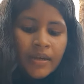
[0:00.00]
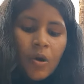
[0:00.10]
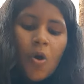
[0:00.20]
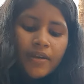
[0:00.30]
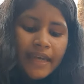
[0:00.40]

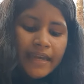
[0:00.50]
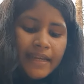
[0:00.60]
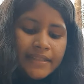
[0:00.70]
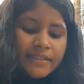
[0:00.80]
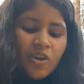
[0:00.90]
Okay,
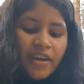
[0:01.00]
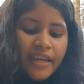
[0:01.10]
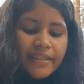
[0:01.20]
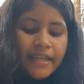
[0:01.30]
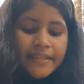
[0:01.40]
so
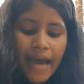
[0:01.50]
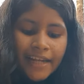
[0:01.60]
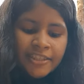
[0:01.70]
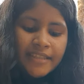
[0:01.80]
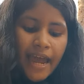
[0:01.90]
the
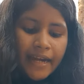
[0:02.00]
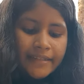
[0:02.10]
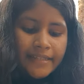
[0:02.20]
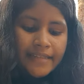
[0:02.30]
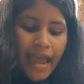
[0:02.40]
Dutch
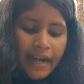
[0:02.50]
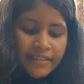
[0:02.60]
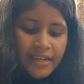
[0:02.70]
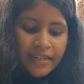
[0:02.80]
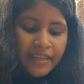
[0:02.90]
scientist
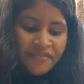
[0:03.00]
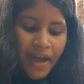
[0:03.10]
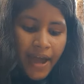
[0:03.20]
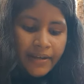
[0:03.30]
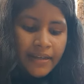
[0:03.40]
Anthony
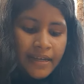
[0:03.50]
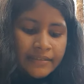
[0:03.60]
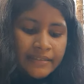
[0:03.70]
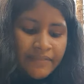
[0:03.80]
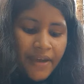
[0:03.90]
van
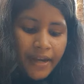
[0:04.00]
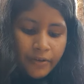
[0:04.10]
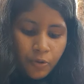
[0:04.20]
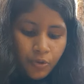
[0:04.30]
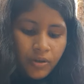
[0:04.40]

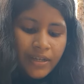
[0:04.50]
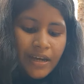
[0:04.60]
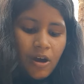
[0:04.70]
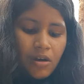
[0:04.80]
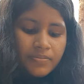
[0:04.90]
Leeuwenhoek
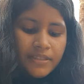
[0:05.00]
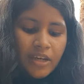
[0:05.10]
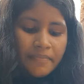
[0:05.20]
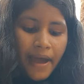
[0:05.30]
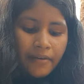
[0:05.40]

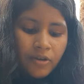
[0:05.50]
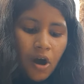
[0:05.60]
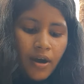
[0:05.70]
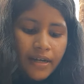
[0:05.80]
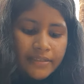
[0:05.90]
observed
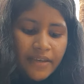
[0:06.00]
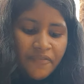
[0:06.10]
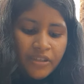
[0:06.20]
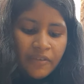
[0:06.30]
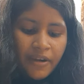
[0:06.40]
microorganisms
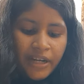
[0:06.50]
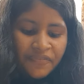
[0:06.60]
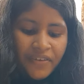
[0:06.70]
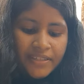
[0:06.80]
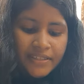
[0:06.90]
for the very
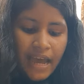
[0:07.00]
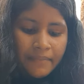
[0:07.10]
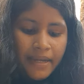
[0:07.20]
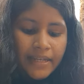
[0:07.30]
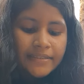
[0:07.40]
first
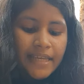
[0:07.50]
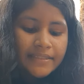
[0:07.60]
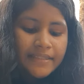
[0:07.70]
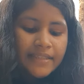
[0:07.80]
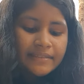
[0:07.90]
time in
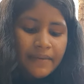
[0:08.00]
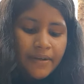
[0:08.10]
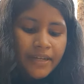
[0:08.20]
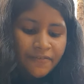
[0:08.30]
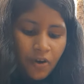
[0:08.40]

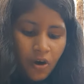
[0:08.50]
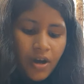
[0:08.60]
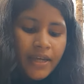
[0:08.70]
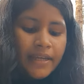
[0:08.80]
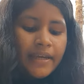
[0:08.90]

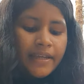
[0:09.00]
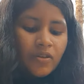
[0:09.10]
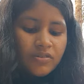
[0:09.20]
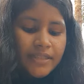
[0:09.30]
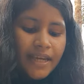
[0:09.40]
1674
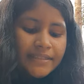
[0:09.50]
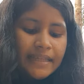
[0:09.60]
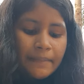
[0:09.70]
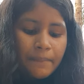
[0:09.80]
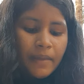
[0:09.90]
using a
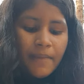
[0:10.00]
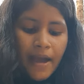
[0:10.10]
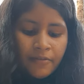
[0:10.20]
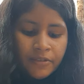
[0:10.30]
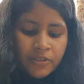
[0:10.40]
simple
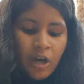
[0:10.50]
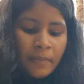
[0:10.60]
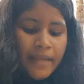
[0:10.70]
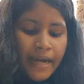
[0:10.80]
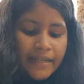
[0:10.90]

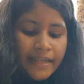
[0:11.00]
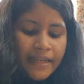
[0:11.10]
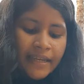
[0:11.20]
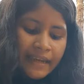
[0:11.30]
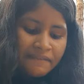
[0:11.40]
microscope that
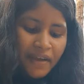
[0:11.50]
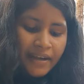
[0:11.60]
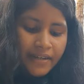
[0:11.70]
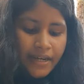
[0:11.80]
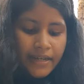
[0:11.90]
he
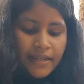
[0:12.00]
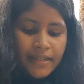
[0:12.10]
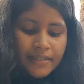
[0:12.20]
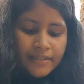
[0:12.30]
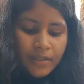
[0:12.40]
invented.
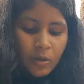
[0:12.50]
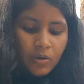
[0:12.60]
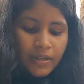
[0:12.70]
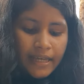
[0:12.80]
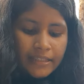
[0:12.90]

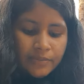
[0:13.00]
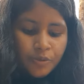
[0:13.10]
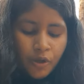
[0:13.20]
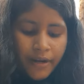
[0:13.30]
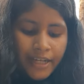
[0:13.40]
So,
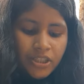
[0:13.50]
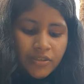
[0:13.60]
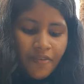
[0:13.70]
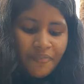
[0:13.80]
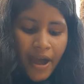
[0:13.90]

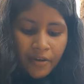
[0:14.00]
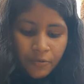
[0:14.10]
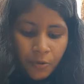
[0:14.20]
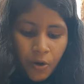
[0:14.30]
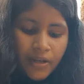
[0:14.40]
exploration of
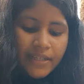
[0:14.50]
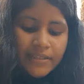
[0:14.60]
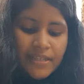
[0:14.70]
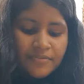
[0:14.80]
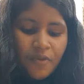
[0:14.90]

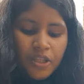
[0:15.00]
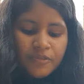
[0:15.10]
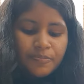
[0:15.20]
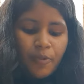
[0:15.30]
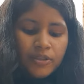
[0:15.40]
microorganisms
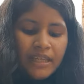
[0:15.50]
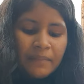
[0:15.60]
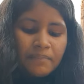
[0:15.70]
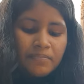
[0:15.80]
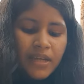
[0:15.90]
was
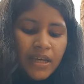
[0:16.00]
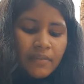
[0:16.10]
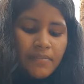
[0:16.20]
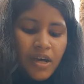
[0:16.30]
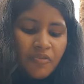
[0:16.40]

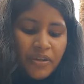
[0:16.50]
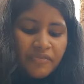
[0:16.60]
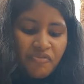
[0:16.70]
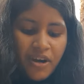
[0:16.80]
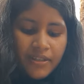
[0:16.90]
possible
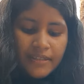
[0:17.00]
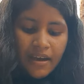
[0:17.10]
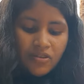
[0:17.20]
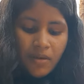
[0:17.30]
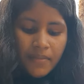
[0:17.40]
with further
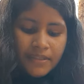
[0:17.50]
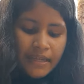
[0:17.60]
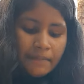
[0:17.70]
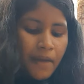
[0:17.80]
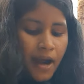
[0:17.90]
developments
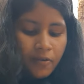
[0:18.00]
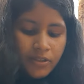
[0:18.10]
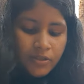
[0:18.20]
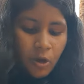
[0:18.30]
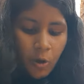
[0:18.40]
in
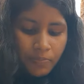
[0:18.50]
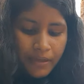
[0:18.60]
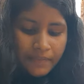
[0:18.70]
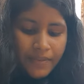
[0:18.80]
microscopy.